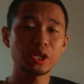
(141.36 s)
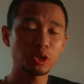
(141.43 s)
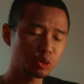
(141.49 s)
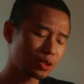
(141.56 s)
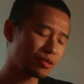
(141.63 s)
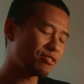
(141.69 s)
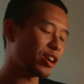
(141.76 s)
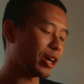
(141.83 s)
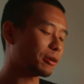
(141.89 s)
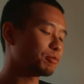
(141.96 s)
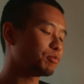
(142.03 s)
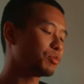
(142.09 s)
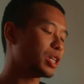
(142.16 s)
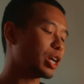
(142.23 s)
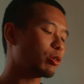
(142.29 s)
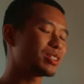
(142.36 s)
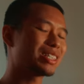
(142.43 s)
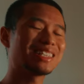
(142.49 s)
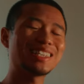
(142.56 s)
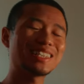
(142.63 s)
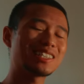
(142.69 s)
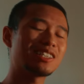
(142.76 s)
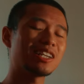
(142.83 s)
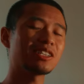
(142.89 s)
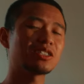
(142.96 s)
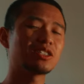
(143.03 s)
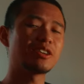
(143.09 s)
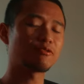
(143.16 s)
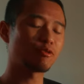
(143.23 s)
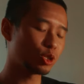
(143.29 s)
But here's the thing, there is a
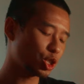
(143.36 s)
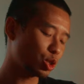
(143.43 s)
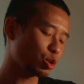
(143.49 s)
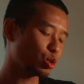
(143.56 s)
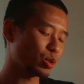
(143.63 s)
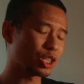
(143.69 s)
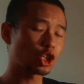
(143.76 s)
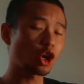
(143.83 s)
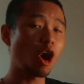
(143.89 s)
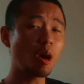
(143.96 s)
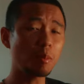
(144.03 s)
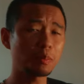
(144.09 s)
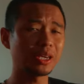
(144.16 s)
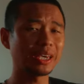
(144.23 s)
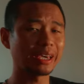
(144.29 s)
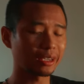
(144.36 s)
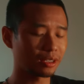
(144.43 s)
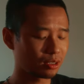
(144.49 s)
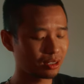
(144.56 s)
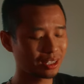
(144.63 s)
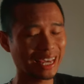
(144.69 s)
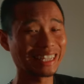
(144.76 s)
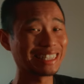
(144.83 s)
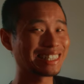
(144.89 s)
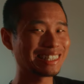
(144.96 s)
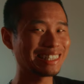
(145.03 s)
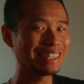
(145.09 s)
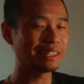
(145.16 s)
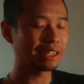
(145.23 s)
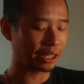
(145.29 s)
distinct difference between copying and
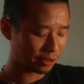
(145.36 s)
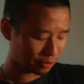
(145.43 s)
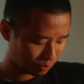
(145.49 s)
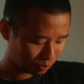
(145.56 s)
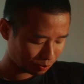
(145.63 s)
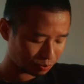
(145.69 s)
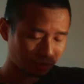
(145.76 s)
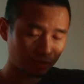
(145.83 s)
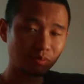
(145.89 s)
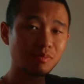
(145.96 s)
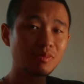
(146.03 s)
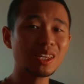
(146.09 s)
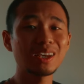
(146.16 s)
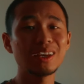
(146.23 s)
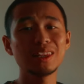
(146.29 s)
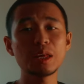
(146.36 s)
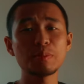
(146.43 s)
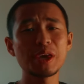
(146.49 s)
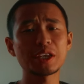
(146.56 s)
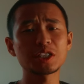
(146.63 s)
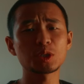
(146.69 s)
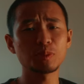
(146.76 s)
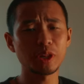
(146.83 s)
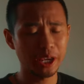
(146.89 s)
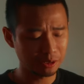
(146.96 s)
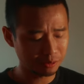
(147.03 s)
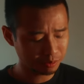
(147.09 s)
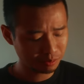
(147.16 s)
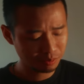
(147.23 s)
stealing. Let me explain.